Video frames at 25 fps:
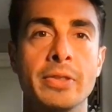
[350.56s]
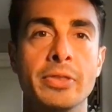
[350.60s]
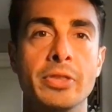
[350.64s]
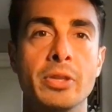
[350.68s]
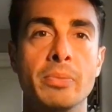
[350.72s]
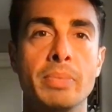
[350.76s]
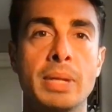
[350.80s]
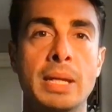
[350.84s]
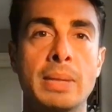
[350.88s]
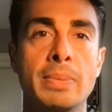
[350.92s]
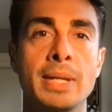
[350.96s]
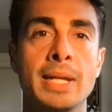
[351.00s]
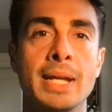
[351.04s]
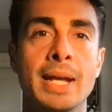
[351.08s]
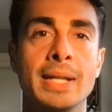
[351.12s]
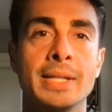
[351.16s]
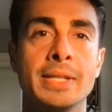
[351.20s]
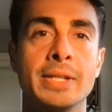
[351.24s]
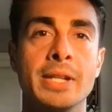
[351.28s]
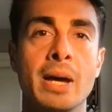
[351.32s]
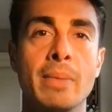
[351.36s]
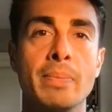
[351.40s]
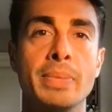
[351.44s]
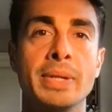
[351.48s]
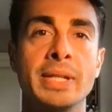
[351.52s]
The baby
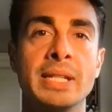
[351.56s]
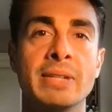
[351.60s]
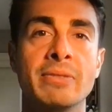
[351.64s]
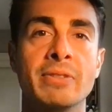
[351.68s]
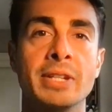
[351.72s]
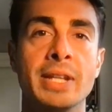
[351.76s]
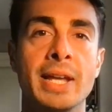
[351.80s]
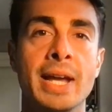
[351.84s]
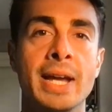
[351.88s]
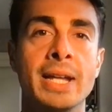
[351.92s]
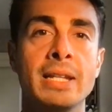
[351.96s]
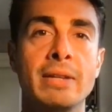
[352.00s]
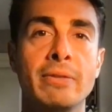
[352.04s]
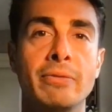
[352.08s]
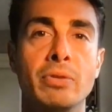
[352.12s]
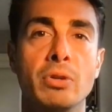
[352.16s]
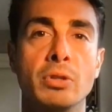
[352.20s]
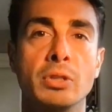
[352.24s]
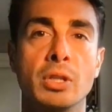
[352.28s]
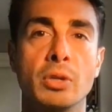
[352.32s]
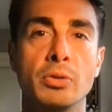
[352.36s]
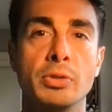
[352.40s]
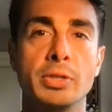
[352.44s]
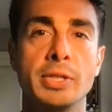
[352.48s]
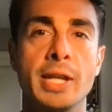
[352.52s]
has not been given any
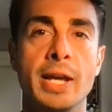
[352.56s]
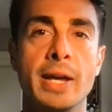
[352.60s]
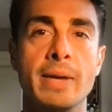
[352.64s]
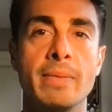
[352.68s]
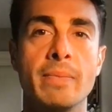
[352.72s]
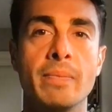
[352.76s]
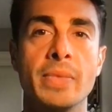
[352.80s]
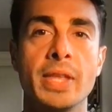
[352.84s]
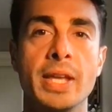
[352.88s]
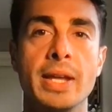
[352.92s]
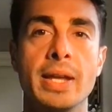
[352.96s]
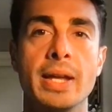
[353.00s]
fructose yet,